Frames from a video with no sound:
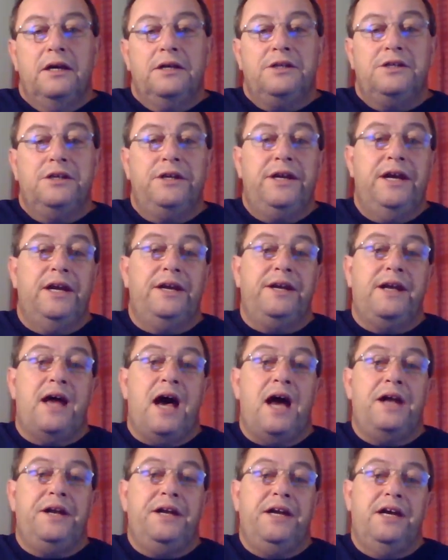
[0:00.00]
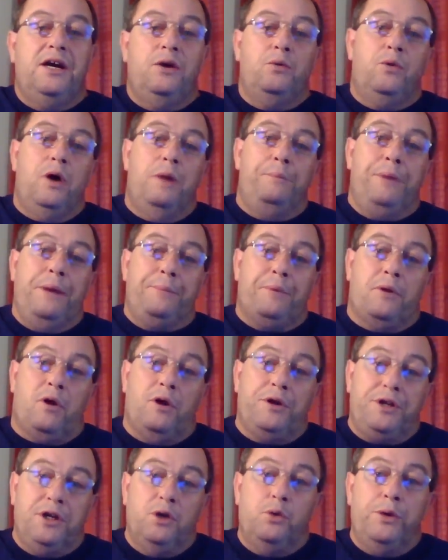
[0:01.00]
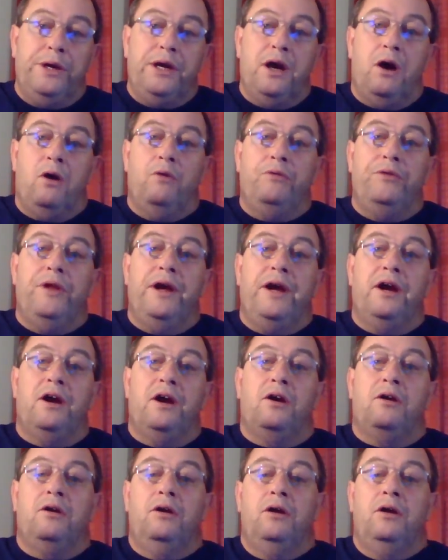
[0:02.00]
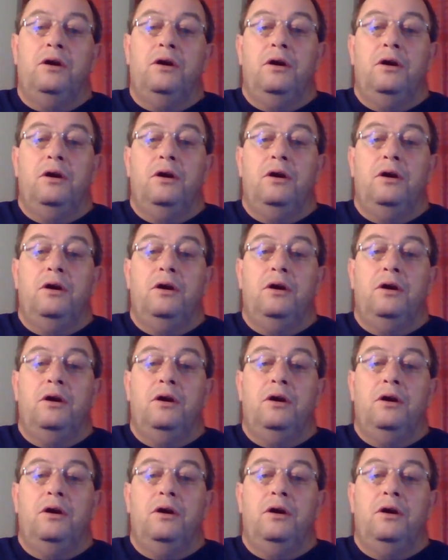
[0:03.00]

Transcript: to get an idea of what people are doing on their